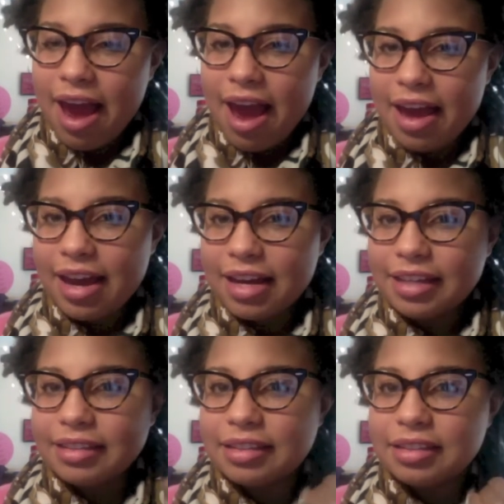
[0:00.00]

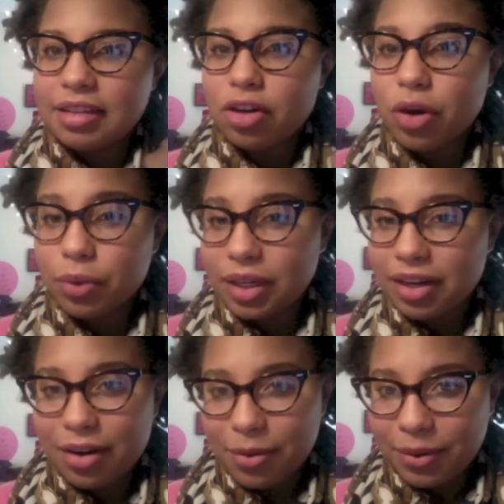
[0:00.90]
and
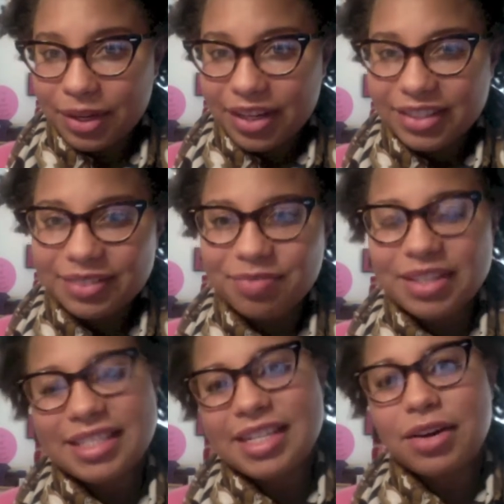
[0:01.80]
coconut oil.
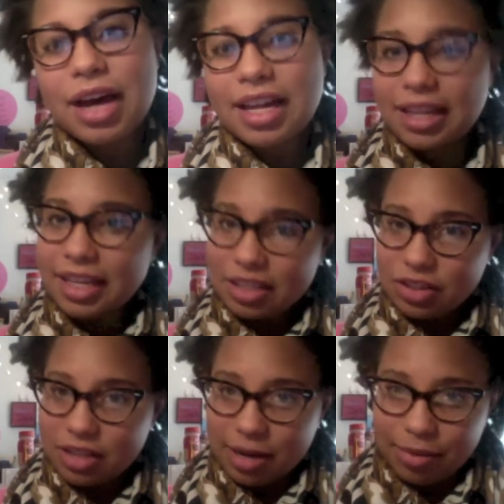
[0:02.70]
So I think it
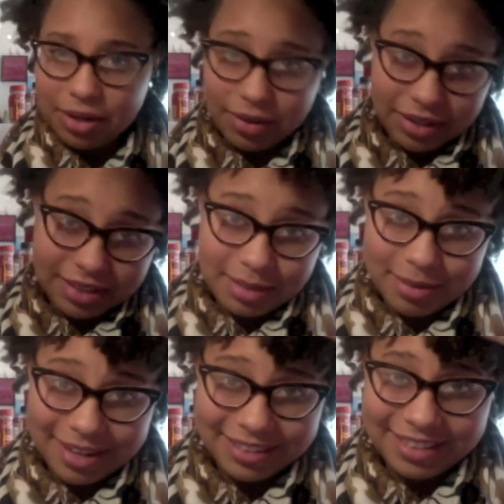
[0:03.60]
turned out pretty well. It's
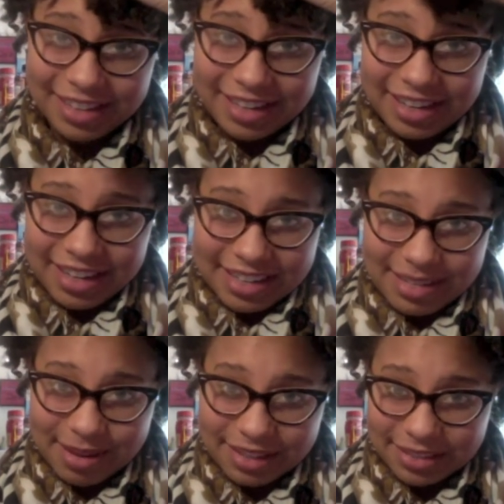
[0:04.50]
about
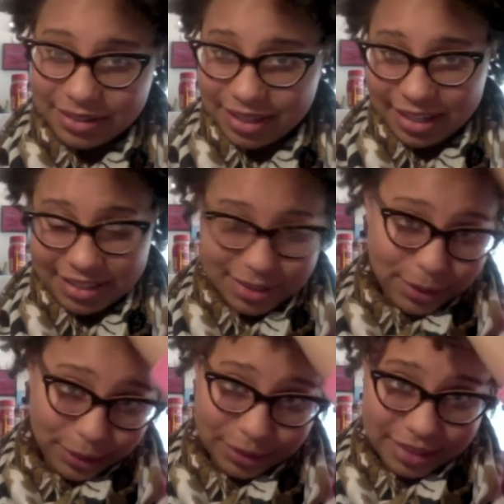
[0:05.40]
2 days
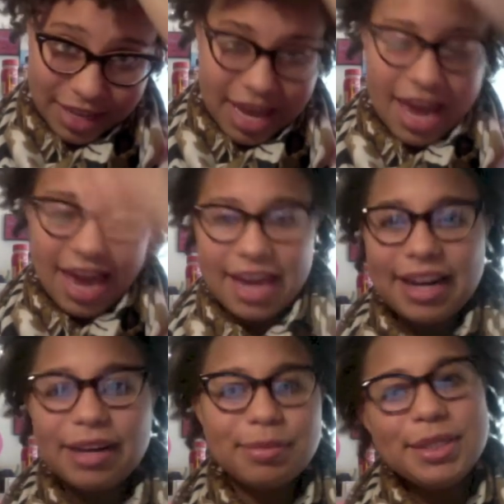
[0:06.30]
old, and
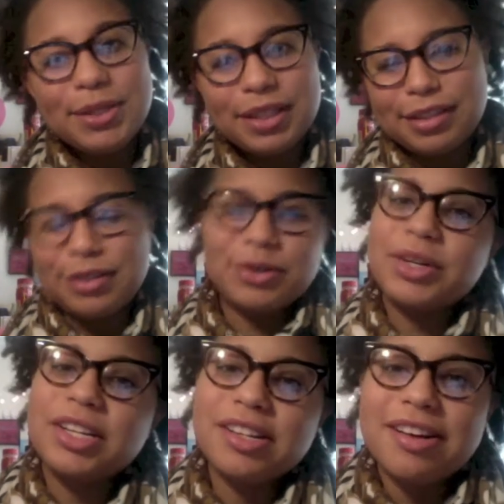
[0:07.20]
I'll be doing a
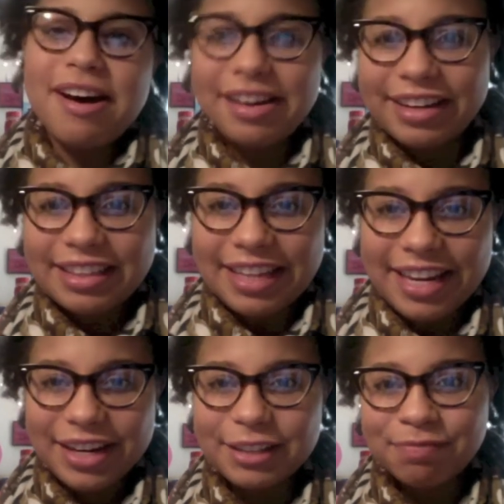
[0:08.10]
tutorial on it
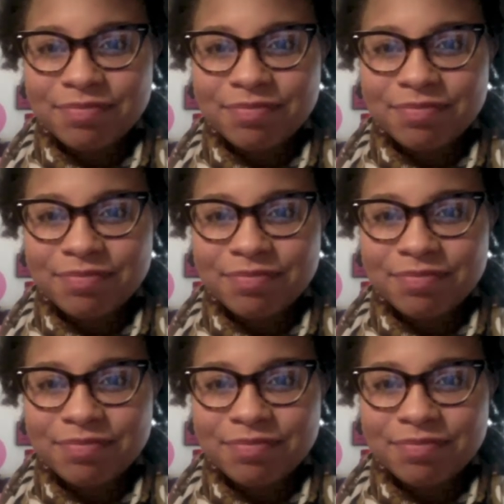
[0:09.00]
later.